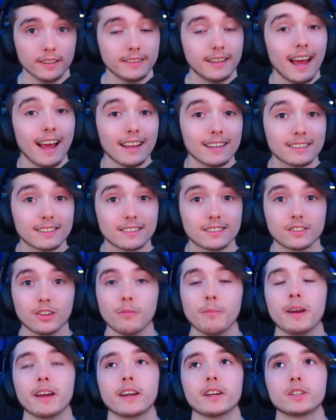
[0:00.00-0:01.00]
desks, so
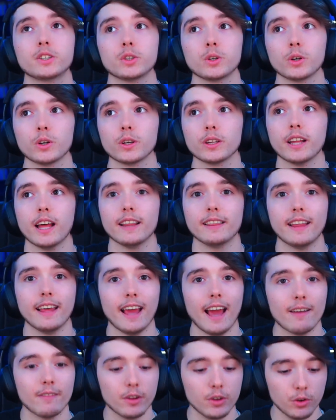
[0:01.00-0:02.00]
making sure that they
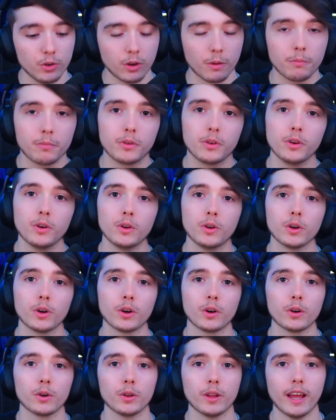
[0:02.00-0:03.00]
have a new
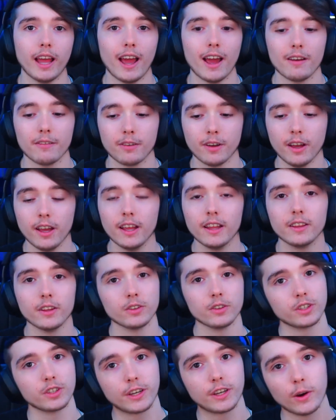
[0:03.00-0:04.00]
computer, they have their
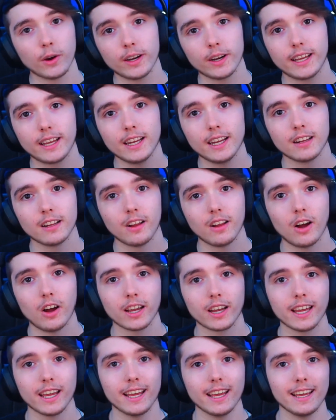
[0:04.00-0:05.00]
security key to log
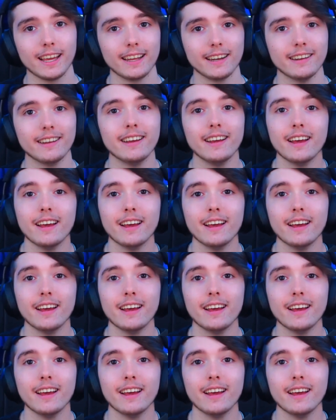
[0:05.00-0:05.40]
in,